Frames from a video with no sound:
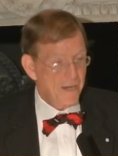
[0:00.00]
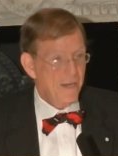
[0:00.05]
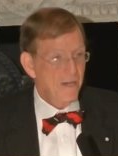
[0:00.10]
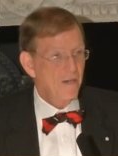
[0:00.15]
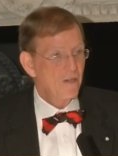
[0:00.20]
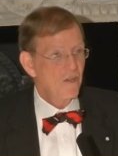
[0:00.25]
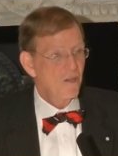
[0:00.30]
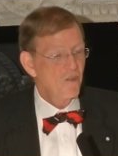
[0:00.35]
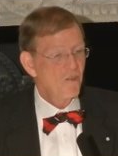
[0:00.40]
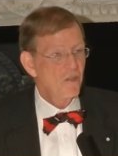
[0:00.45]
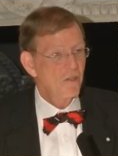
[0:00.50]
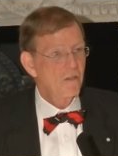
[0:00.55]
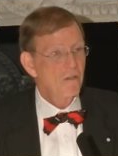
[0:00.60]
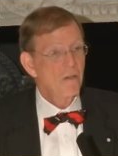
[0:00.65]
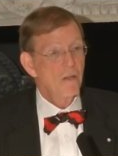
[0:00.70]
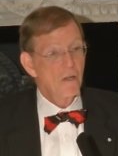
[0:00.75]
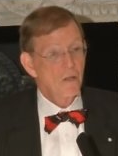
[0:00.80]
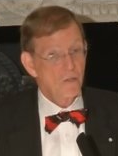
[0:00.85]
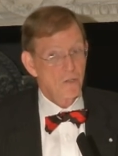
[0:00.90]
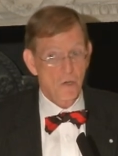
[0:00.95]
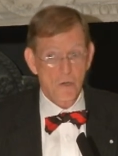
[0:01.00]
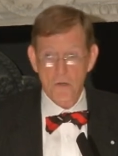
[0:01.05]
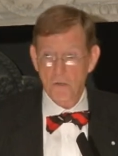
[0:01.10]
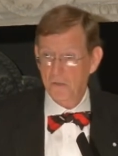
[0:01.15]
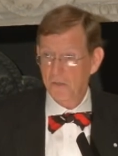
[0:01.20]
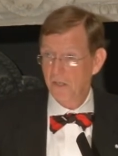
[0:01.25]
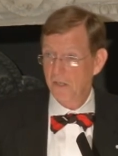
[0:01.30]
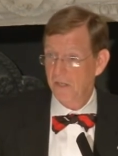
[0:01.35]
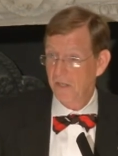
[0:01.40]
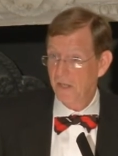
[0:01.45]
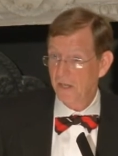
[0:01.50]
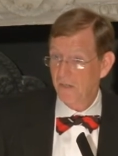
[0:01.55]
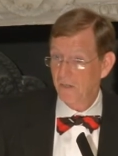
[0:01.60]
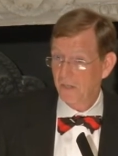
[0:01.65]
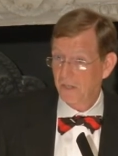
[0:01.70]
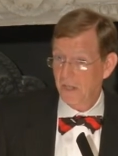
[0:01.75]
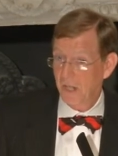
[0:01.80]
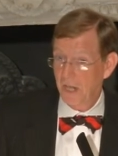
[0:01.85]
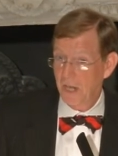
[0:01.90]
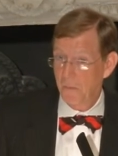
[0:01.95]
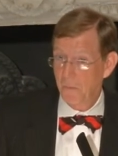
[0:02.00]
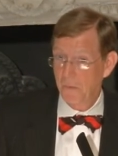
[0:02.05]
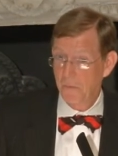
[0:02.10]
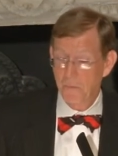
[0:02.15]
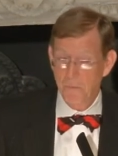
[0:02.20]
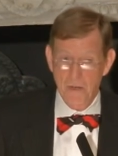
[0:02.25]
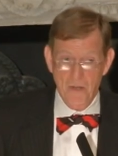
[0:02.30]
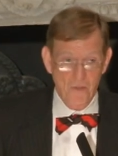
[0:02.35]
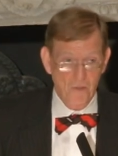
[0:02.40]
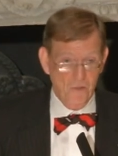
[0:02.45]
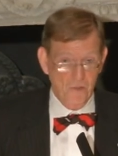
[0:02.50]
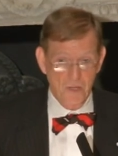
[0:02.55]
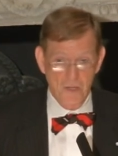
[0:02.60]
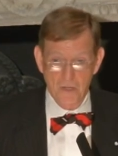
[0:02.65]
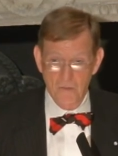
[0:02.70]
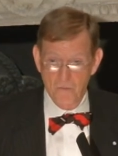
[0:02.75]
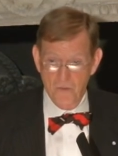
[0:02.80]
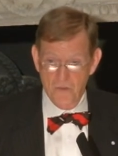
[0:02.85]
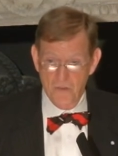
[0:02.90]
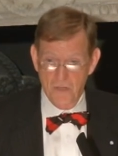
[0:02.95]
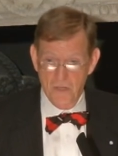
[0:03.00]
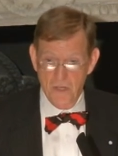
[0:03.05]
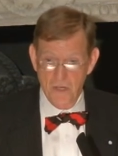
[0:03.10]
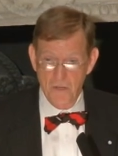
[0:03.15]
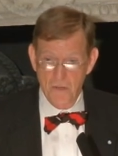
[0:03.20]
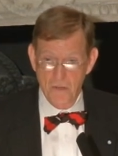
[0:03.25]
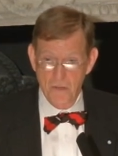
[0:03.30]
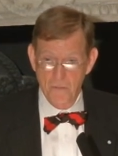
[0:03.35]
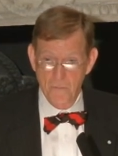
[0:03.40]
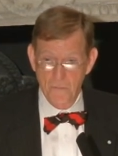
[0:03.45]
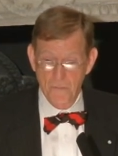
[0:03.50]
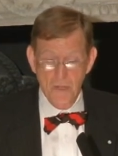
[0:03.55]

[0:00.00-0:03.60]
in addition, Tarleton did escape by the skin of his teeth,